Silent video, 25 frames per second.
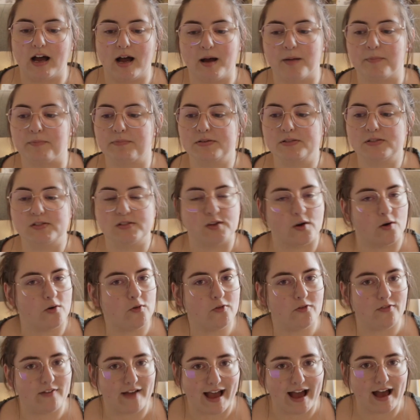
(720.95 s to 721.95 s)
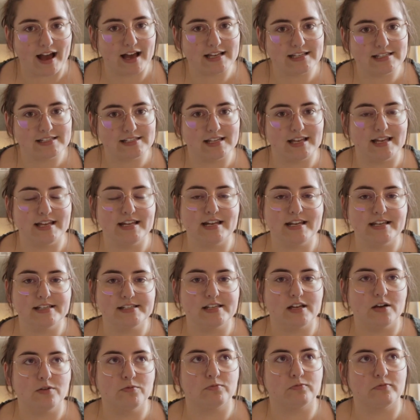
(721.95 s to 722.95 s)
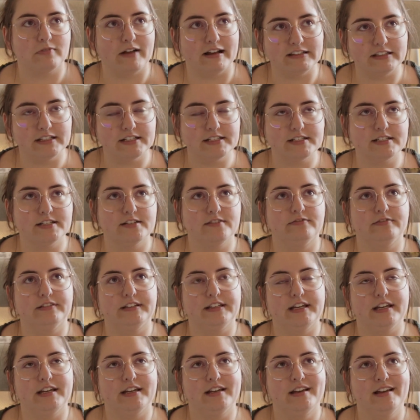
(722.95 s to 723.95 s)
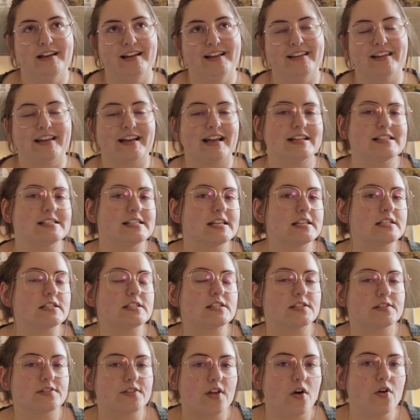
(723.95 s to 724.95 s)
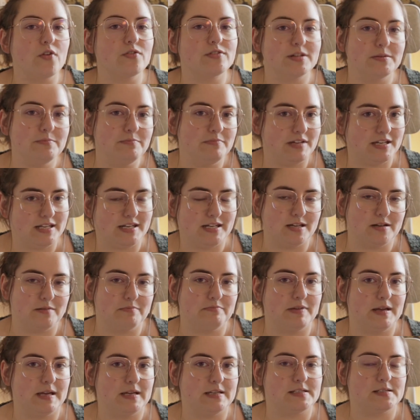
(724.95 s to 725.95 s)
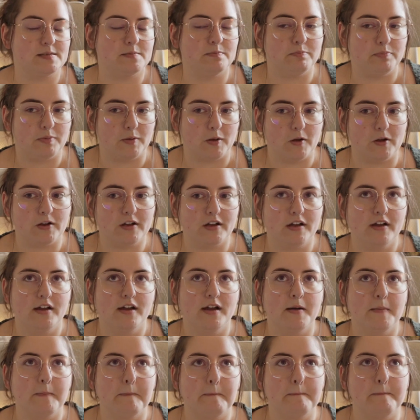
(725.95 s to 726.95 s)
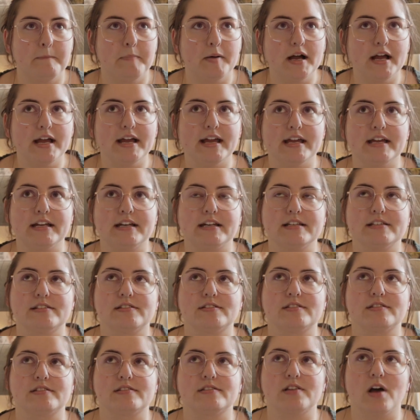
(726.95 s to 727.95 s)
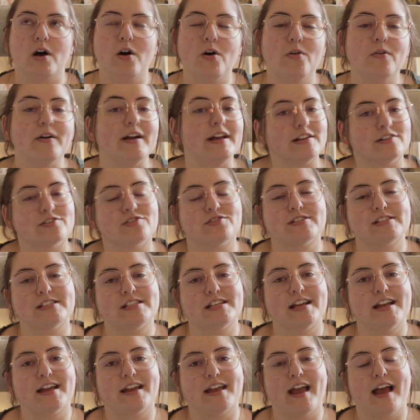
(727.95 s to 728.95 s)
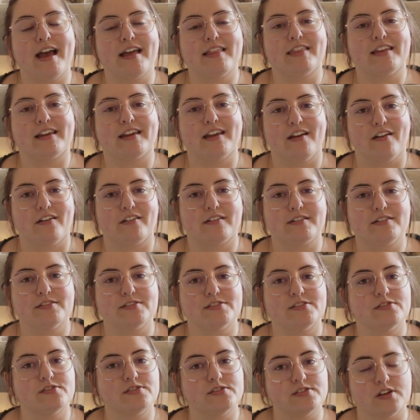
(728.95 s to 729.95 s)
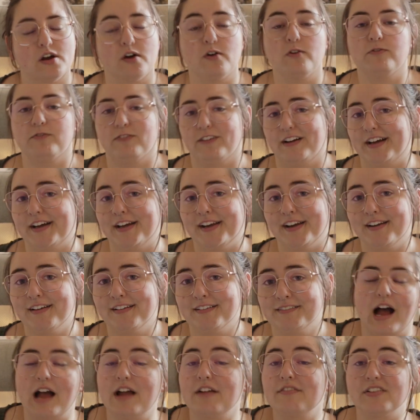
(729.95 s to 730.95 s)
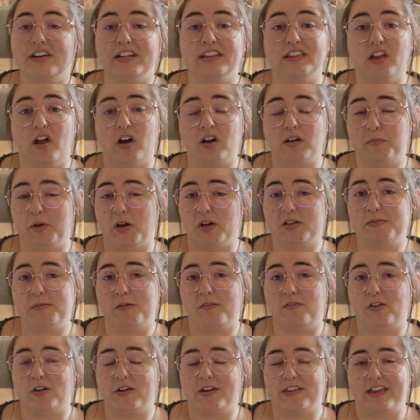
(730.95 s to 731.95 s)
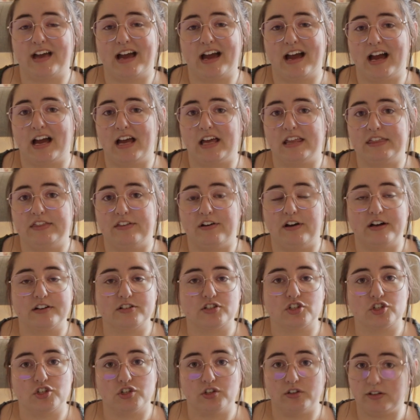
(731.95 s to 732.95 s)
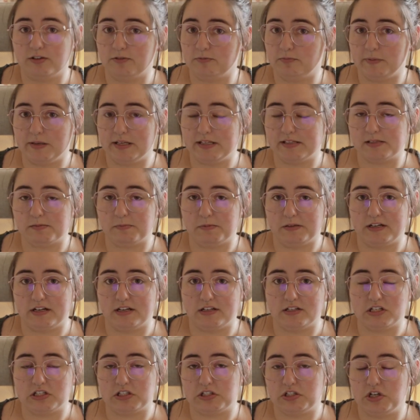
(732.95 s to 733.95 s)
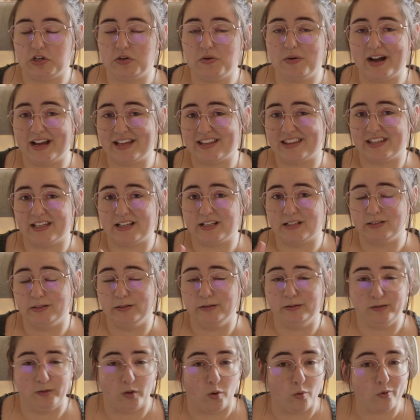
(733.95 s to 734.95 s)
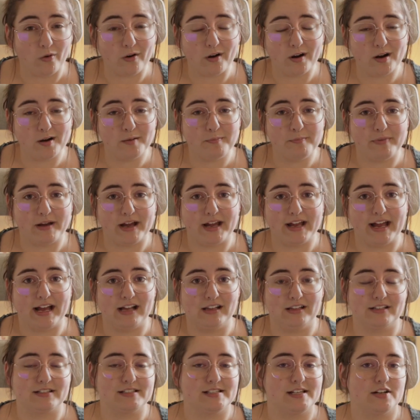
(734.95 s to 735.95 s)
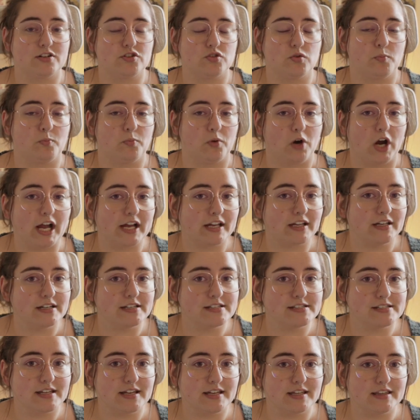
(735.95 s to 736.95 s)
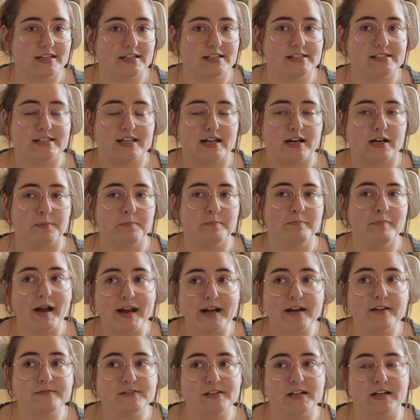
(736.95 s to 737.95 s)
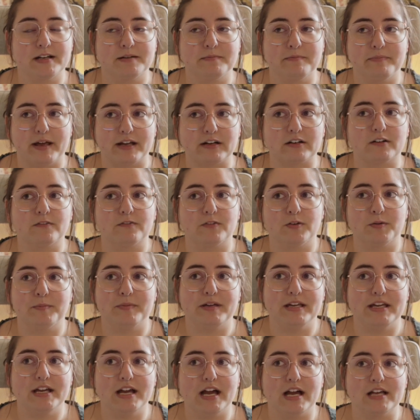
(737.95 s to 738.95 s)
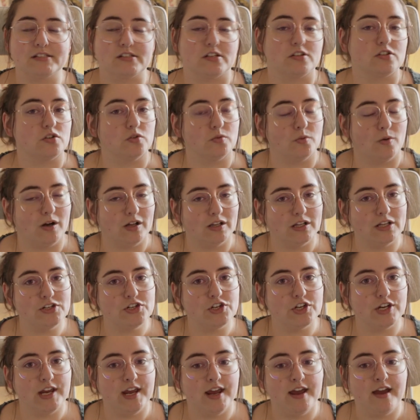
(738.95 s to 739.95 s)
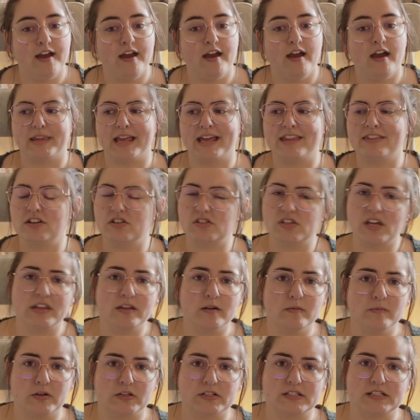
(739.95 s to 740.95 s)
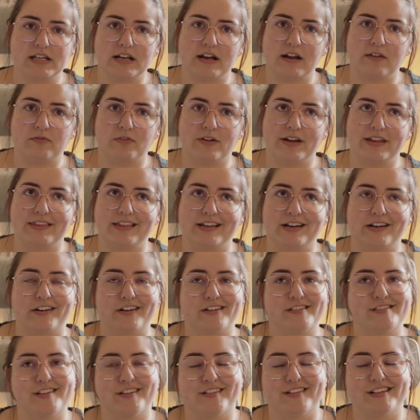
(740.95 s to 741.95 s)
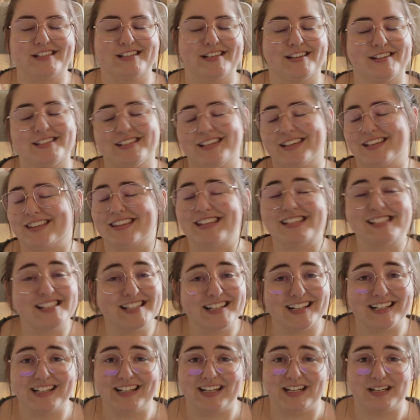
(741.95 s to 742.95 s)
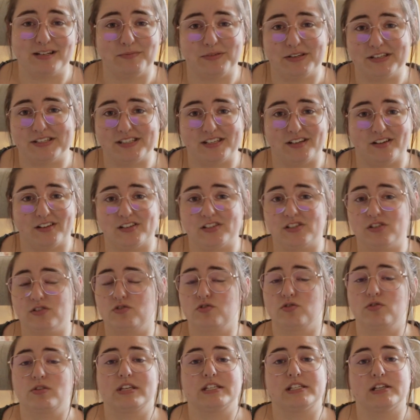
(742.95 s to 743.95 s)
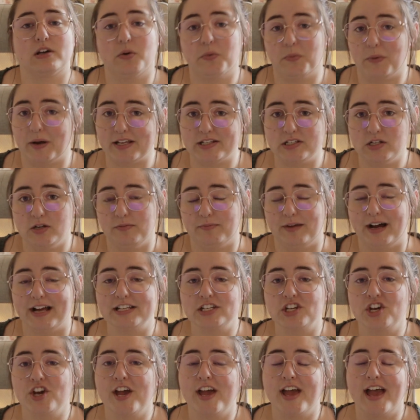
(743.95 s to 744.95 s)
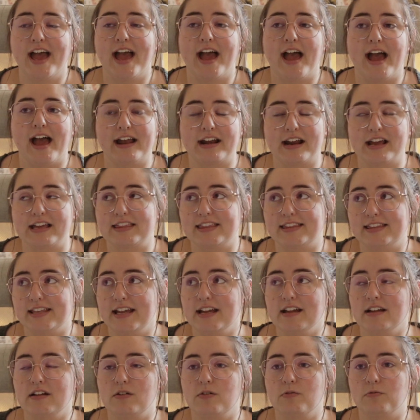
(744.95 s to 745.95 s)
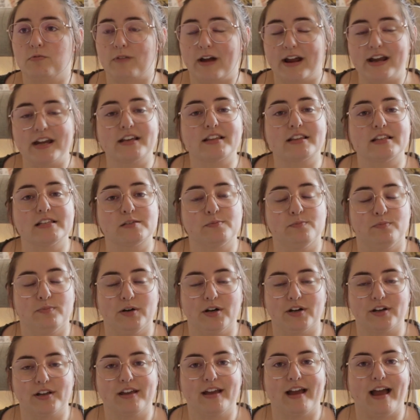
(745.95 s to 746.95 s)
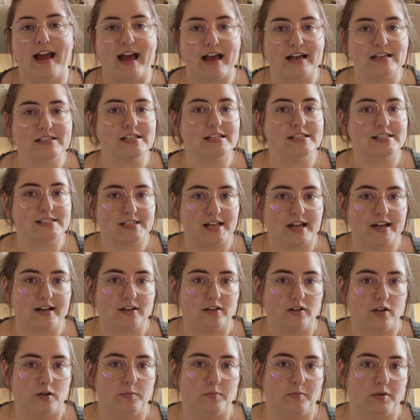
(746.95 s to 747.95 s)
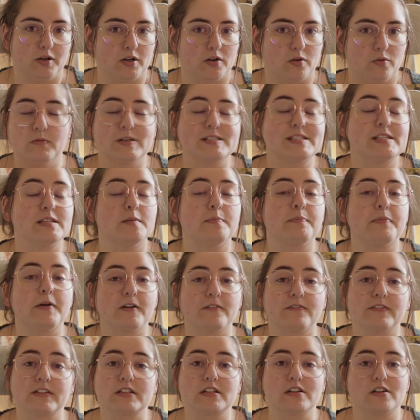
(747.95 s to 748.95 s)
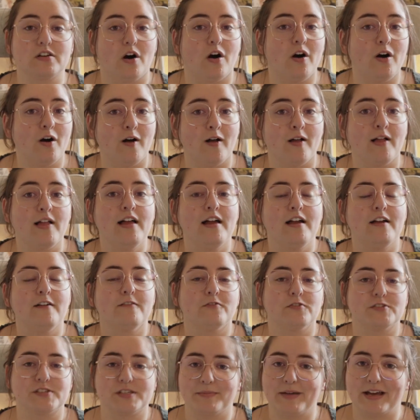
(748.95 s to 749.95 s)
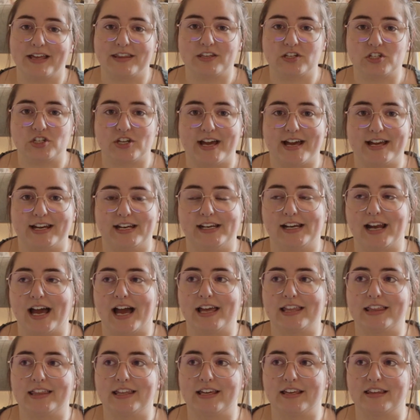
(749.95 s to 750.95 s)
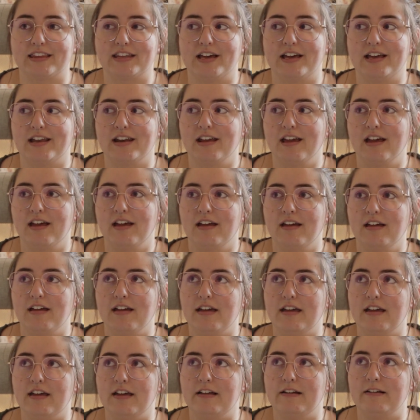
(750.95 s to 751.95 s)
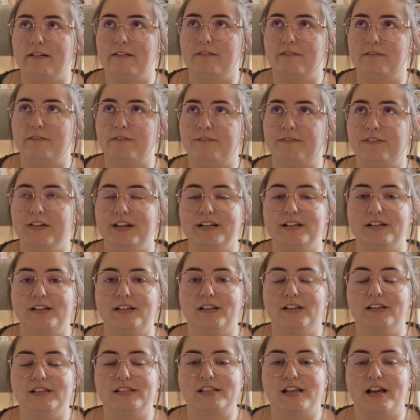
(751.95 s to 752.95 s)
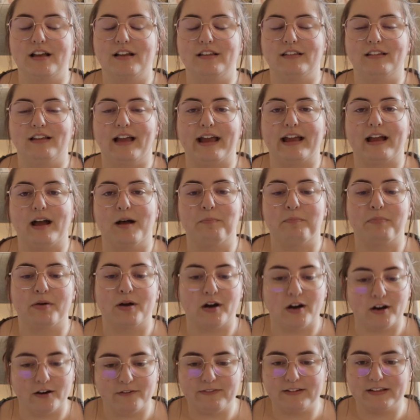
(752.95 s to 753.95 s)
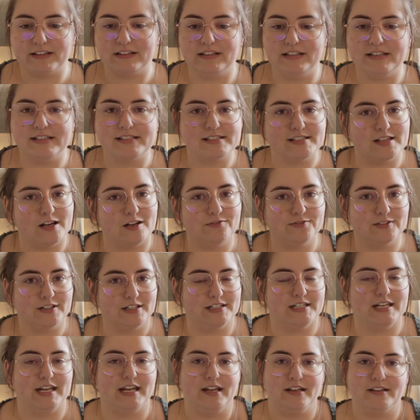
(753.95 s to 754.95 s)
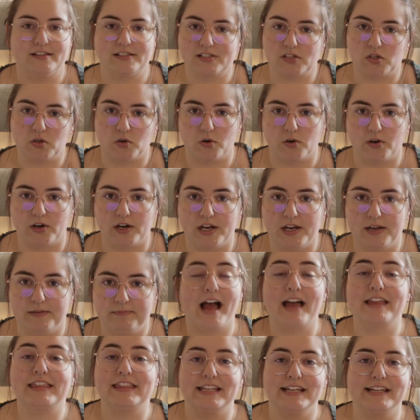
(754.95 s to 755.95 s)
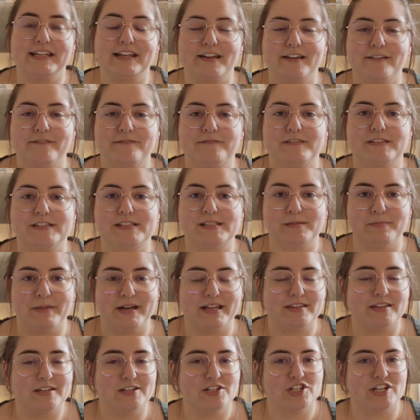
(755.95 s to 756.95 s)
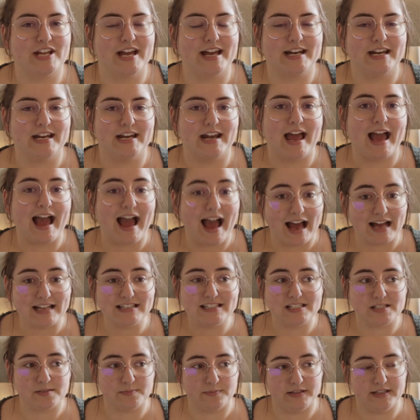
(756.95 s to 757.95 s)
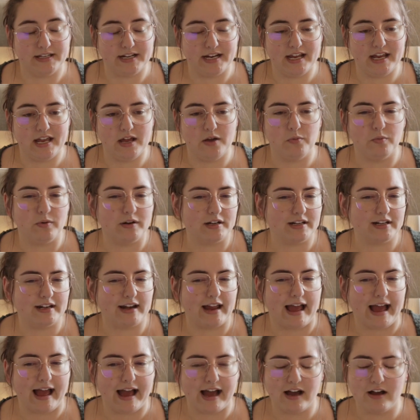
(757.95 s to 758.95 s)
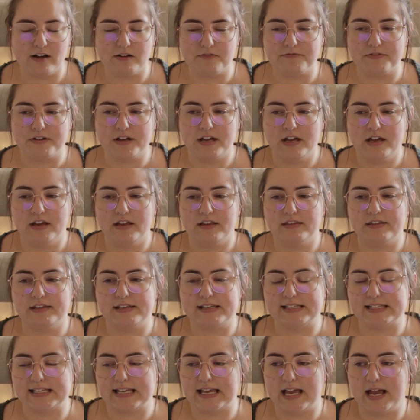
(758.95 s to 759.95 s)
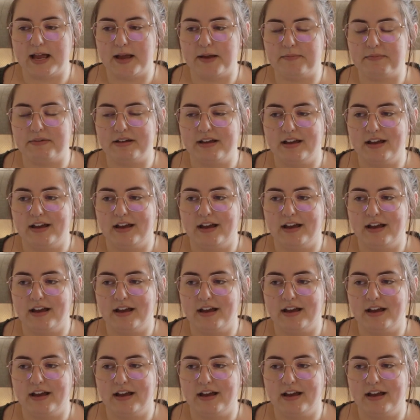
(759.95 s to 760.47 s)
up so fast. It is a relatively, like, I'd say slow to medium paced book, but it is so interesting and the characters are so fun. I read long books before that I thought should have been split into two. I think Lore by Alexandra Bracken is like this, that it might have done better for me as a duology. And there's other books that I've read that are a series I was like, this didn't need to be a series. You drew this out way too much. And I think writing this book as a standalone book was the perfect call for Samantha Shannon. I think that it feels like a perfectly self-contained story. I think if Samantha Shannon had split it, it wouldn't have the same